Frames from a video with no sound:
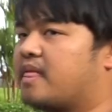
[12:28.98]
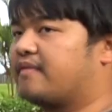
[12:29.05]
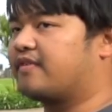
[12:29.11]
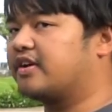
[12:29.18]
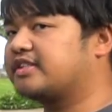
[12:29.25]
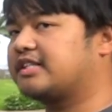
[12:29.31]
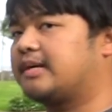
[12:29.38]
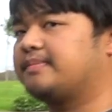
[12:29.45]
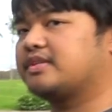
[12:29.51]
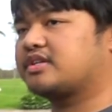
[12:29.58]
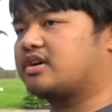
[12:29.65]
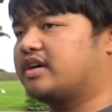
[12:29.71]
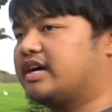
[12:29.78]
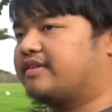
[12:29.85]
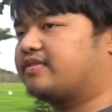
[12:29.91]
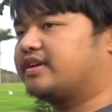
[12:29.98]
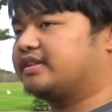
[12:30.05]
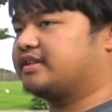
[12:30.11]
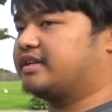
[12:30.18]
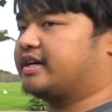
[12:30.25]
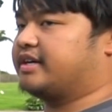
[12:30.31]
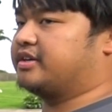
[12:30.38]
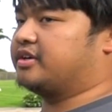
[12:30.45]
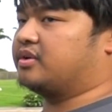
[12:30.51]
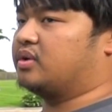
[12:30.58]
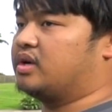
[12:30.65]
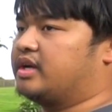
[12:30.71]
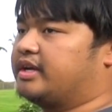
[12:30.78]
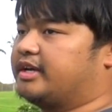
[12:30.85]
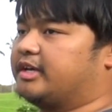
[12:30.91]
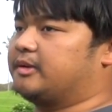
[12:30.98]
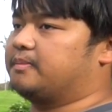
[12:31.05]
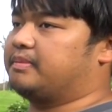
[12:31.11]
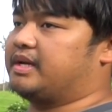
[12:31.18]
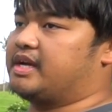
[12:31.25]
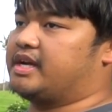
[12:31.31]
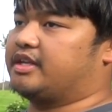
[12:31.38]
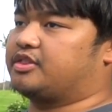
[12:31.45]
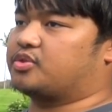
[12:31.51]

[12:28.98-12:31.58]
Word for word: first time this car ever hit the dyno it made